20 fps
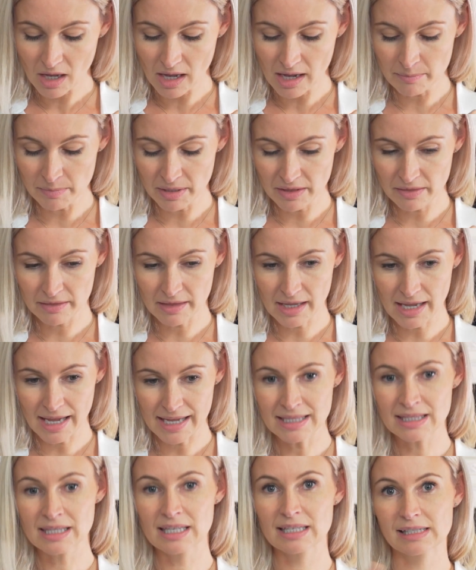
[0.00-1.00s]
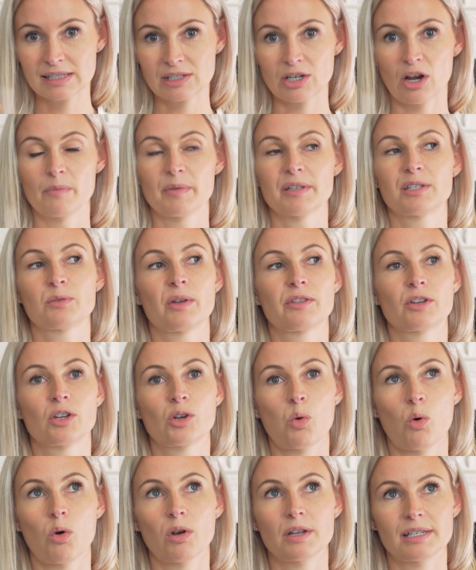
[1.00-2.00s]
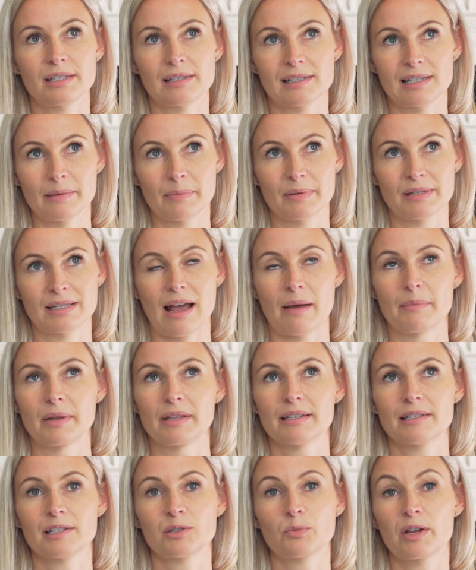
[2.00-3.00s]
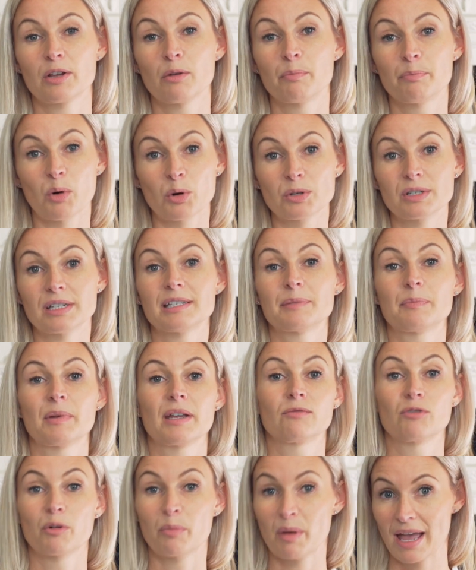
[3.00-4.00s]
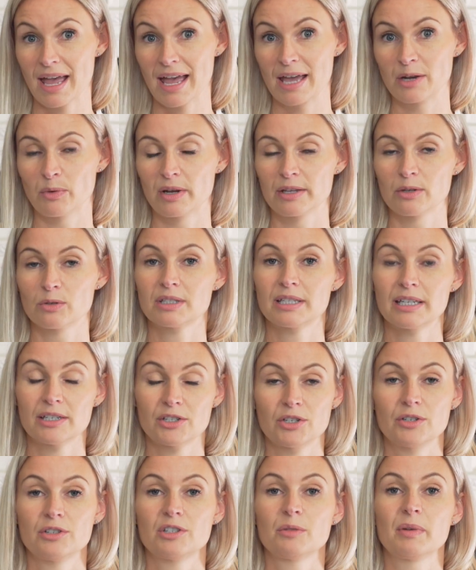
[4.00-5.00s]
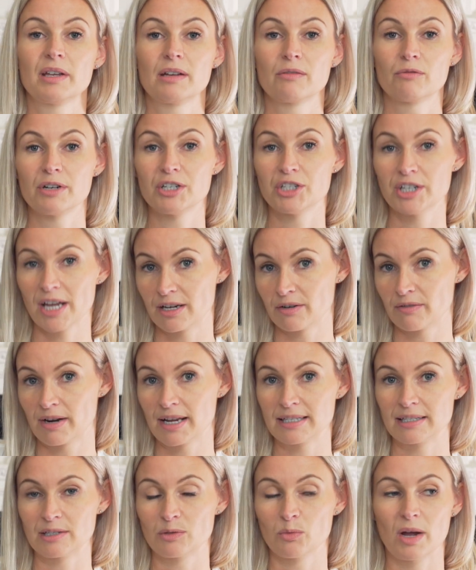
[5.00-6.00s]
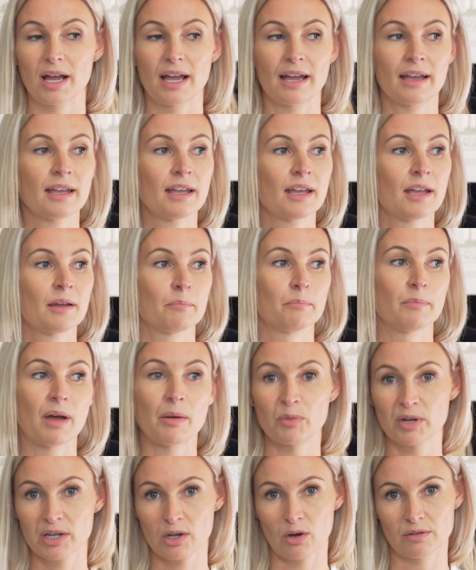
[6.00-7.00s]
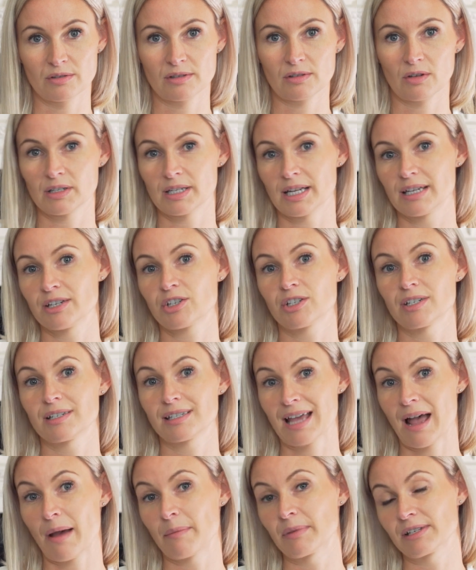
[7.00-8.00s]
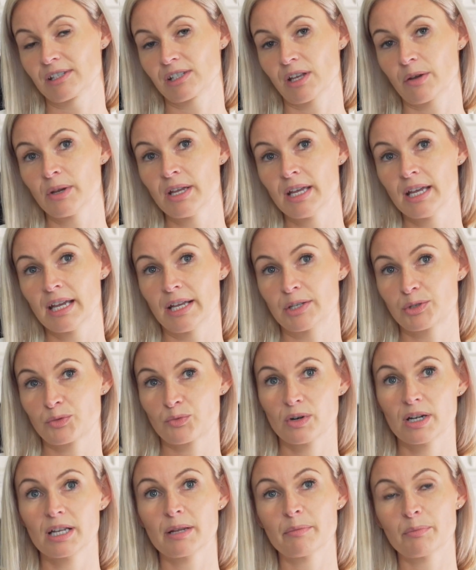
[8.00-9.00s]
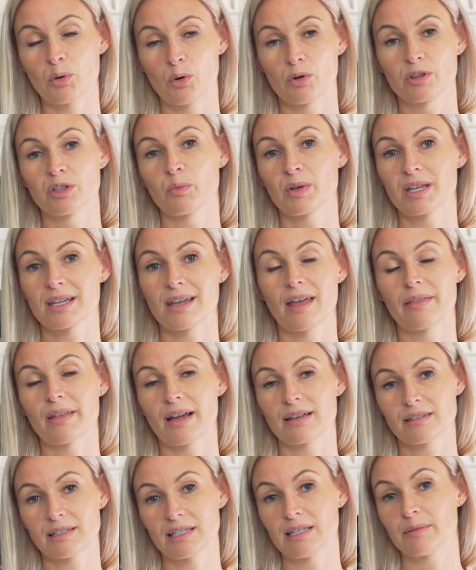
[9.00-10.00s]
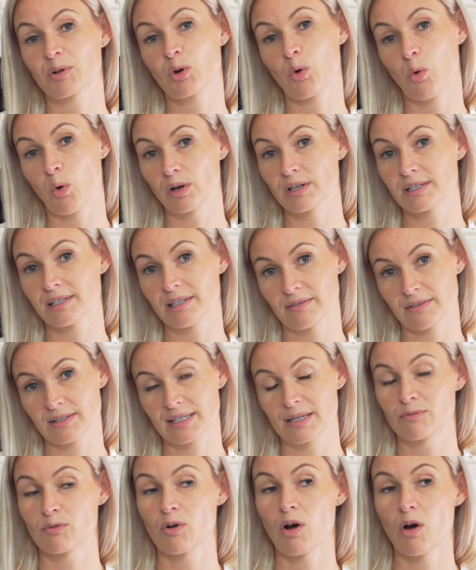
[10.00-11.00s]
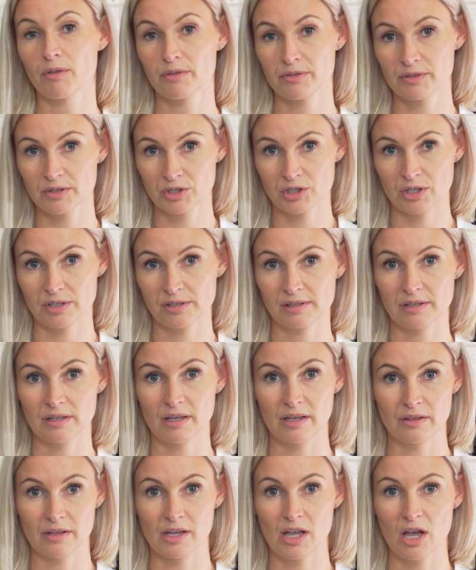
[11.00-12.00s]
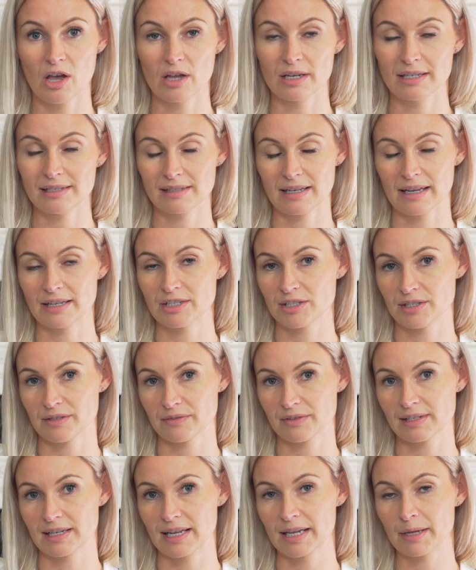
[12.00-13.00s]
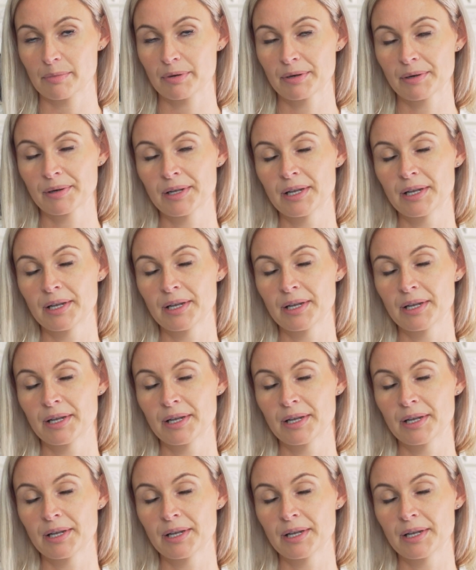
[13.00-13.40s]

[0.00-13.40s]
In this time, this is where the quality sleep is happening. This is where your body is being repaired, where your tissues are being regenerated, where memory consolidation is happening. So it's really important that we get that deep quality of sleep rather than just the early stages of sleep.